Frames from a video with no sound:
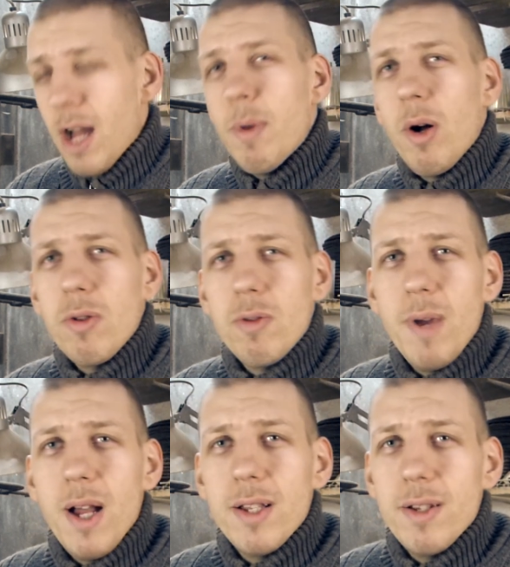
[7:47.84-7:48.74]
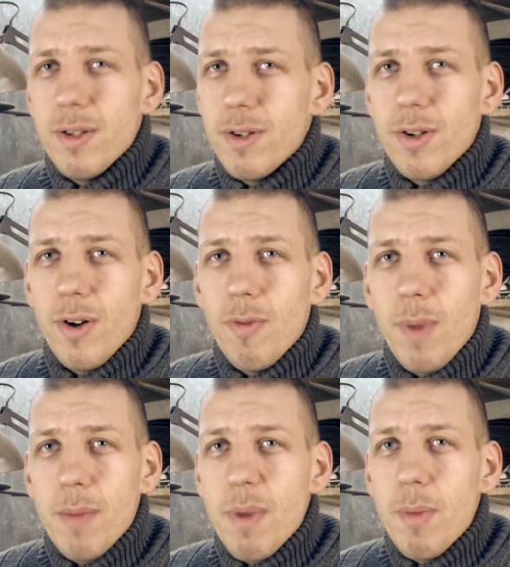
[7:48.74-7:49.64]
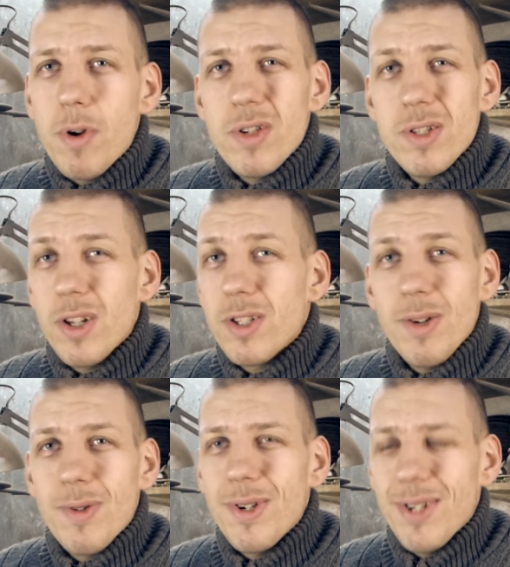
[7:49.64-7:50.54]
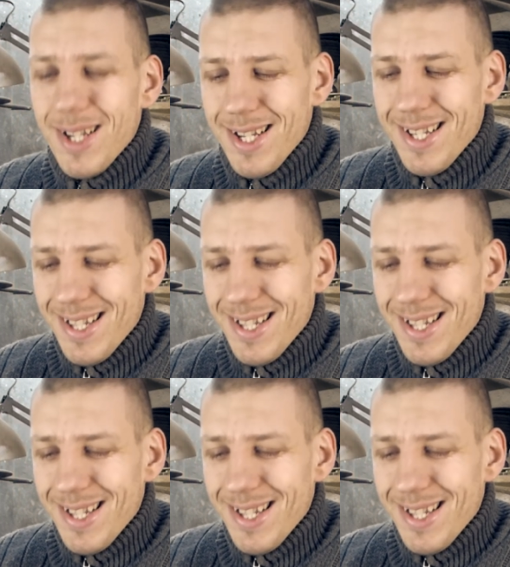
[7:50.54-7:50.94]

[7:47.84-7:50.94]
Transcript: I'm an old man, you know, my memory is not so good.